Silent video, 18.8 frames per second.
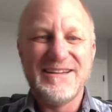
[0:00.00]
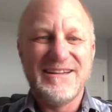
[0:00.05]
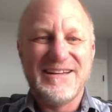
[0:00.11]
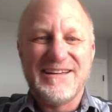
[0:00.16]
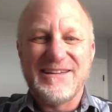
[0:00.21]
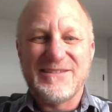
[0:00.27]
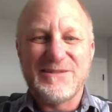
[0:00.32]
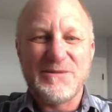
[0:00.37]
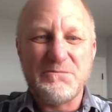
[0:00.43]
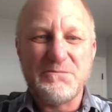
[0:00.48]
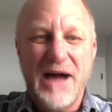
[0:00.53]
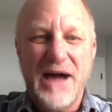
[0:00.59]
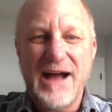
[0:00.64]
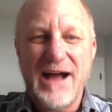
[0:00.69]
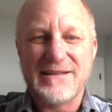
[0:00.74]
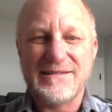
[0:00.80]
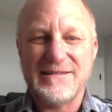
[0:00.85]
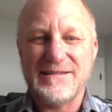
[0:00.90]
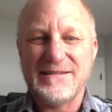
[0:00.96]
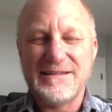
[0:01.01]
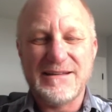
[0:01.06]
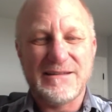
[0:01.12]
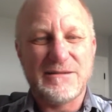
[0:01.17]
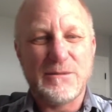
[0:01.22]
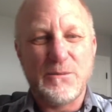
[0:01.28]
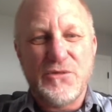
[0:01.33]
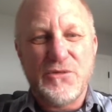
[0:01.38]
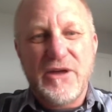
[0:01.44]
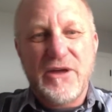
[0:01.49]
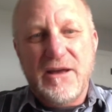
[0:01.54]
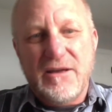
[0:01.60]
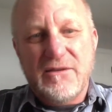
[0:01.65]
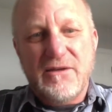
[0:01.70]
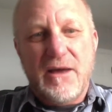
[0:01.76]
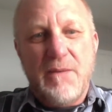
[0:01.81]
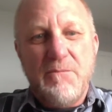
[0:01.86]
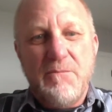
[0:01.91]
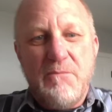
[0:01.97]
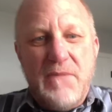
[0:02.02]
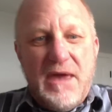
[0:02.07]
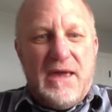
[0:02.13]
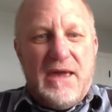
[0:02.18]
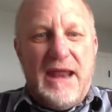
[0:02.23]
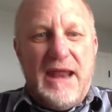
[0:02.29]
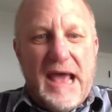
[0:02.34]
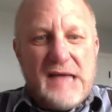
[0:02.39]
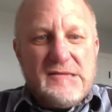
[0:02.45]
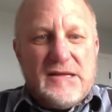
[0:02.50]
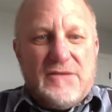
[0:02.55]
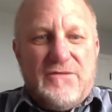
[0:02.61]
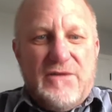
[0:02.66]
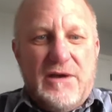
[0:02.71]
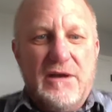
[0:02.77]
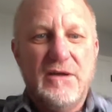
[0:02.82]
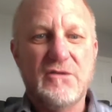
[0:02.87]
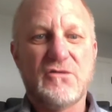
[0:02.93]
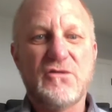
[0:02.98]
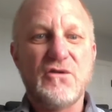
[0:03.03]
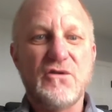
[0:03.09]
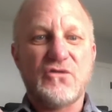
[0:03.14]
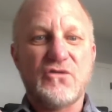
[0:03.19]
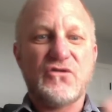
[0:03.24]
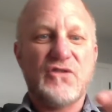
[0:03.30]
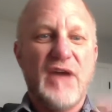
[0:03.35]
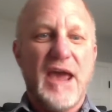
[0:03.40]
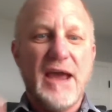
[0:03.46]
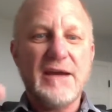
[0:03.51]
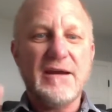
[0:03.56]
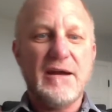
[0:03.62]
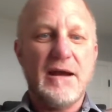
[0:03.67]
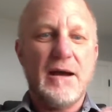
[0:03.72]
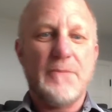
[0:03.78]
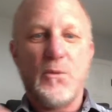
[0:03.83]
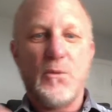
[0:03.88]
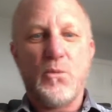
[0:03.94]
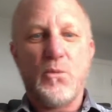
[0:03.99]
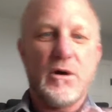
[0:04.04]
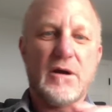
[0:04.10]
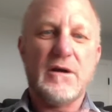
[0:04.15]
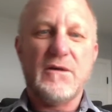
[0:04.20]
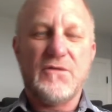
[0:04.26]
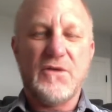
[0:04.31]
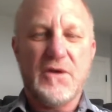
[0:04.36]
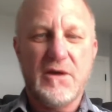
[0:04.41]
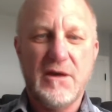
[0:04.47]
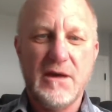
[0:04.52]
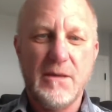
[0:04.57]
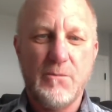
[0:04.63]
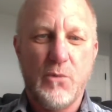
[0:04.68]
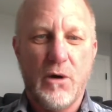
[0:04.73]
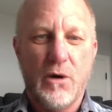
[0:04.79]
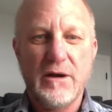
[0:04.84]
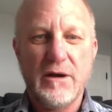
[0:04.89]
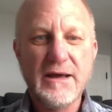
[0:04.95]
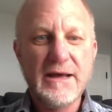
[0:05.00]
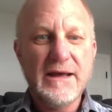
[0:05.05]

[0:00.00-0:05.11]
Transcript: Get some boxes, get some things, and make it elevated. So you're standing up and working at the keyboard.